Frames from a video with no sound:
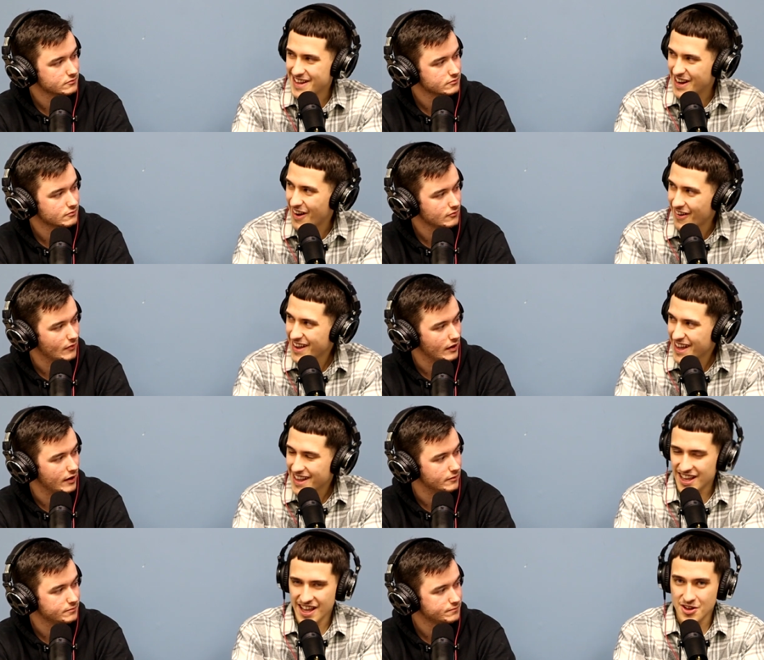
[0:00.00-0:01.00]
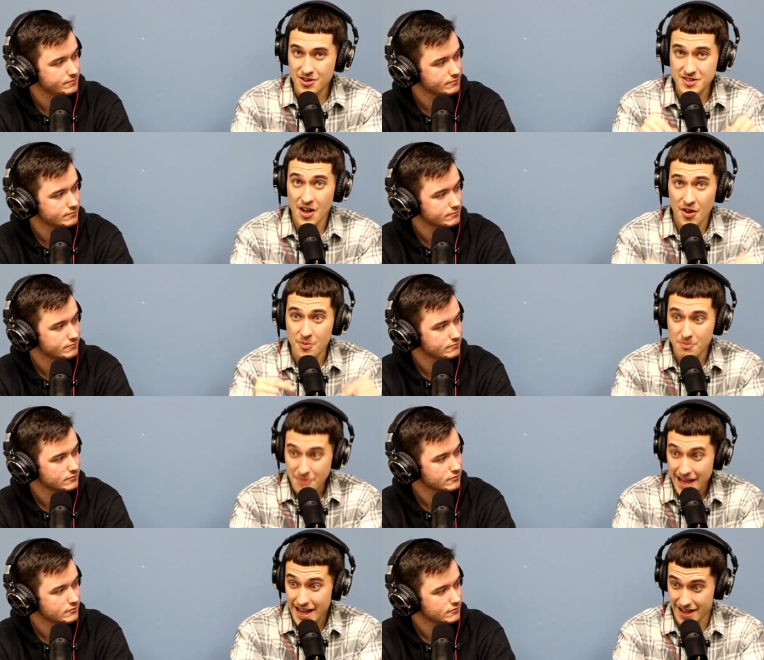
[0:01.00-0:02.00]
Speaker 1: you know, yeah. like you're telling
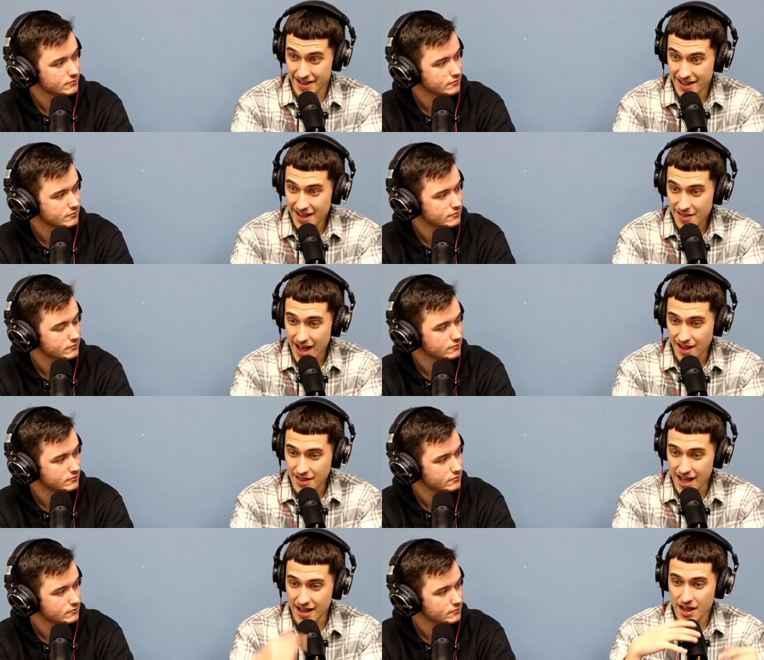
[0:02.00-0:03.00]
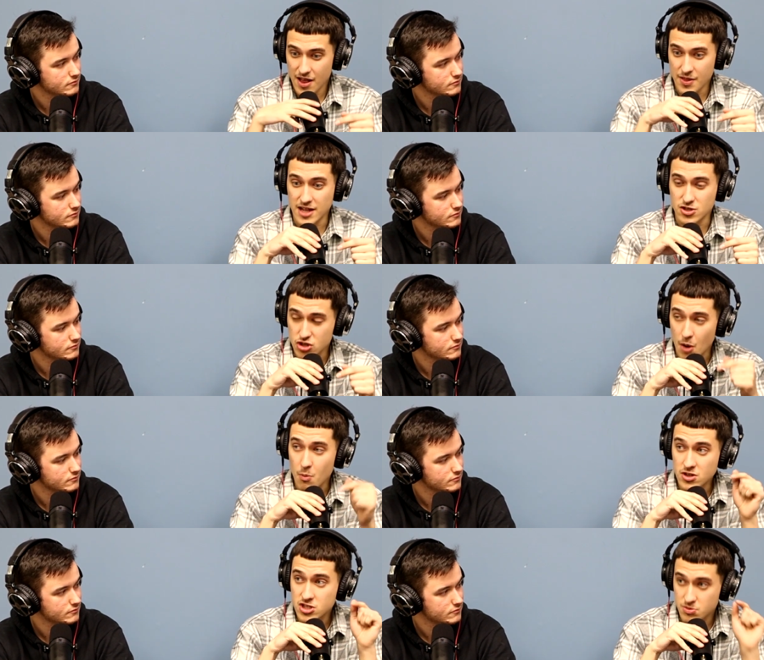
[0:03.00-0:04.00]
me that that that
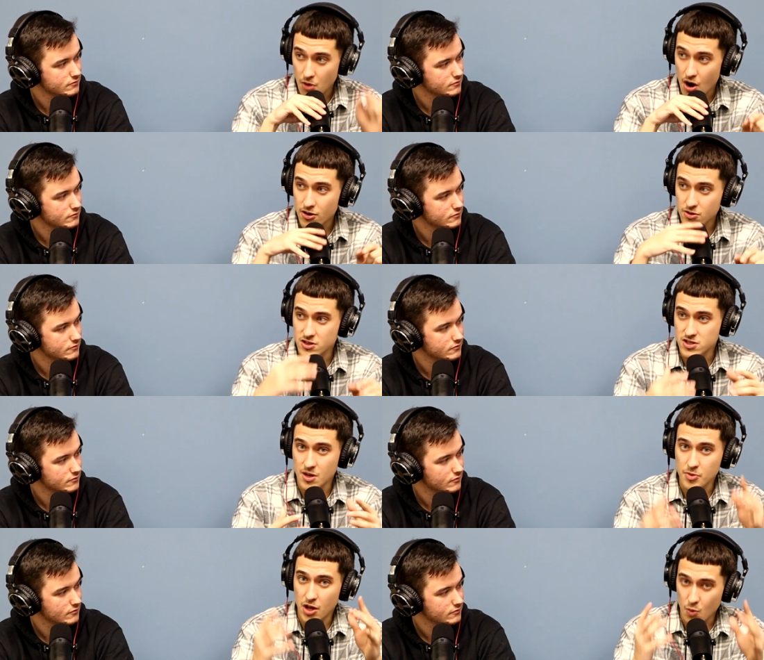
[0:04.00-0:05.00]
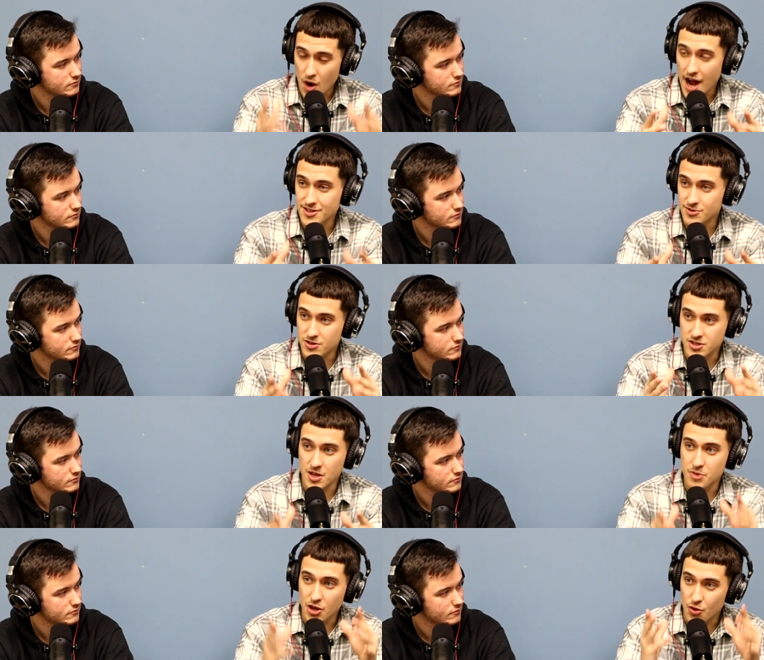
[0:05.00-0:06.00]
someone's smarter, there's something wiser, there's
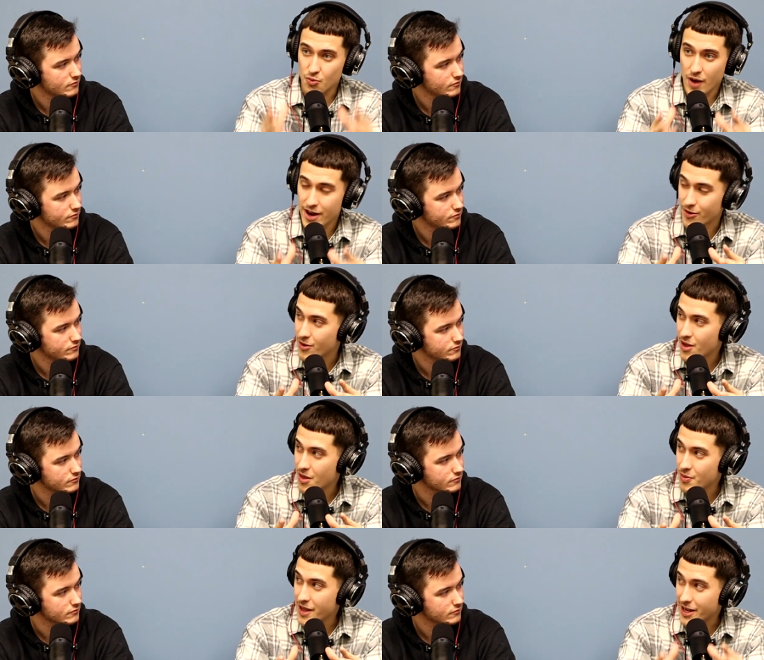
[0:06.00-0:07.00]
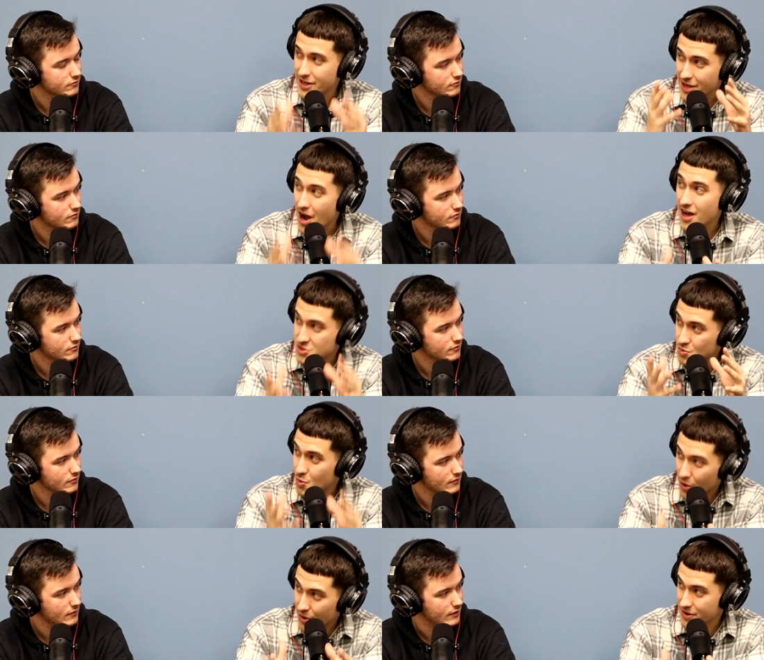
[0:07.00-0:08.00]
something greater mm. than God's
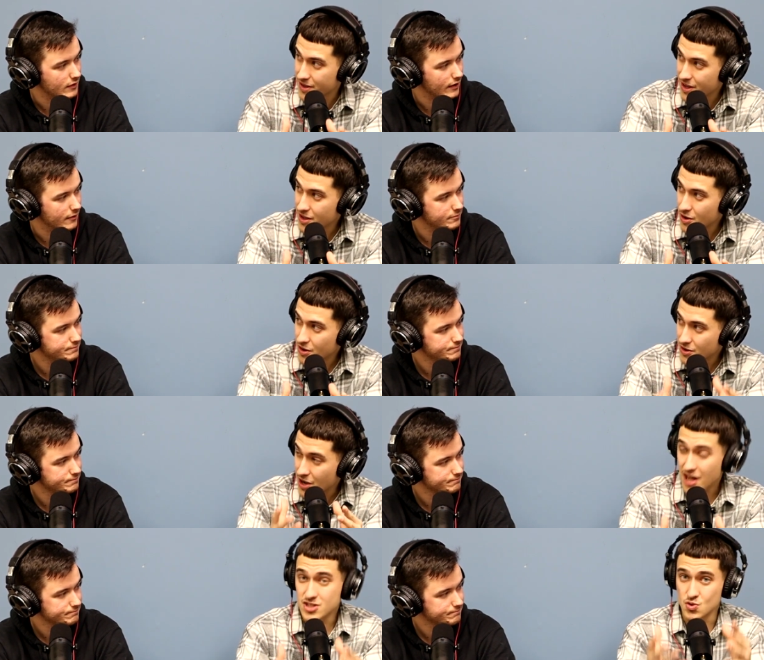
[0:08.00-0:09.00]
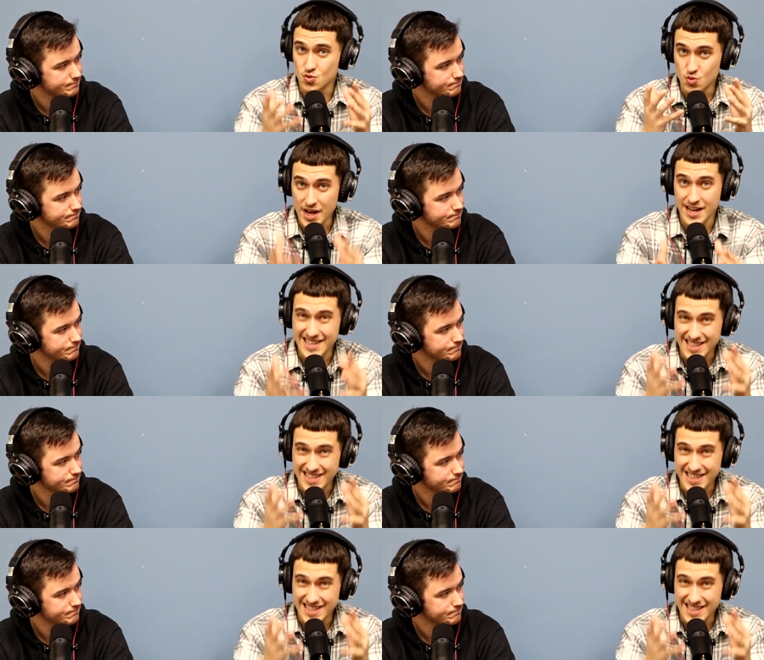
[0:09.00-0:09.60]
Word. Yeah. God's written